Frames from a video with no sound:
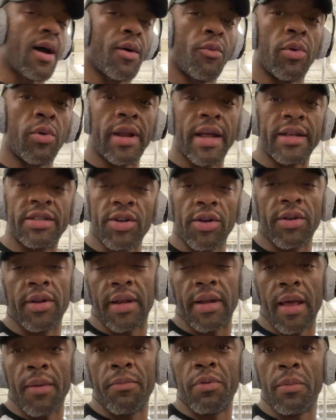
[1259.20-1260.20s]
when I
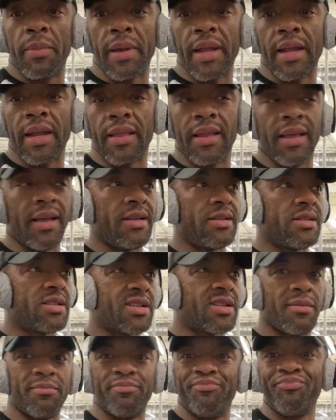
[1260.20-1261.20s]
started implementing these
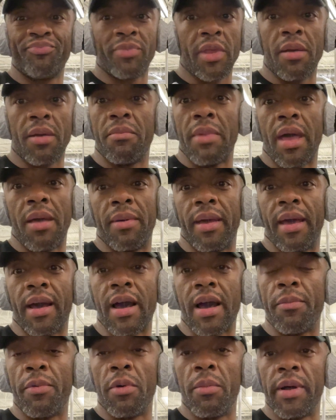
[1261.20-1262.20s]
maybe
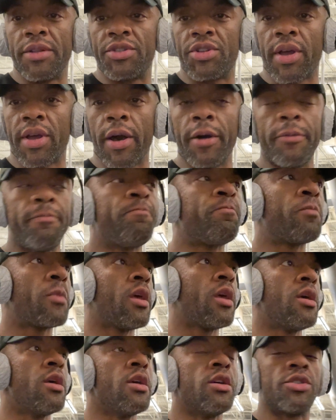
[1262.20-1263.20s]
a couple months ago.
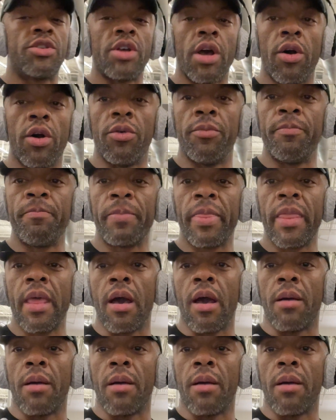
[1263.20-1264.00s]
So I'm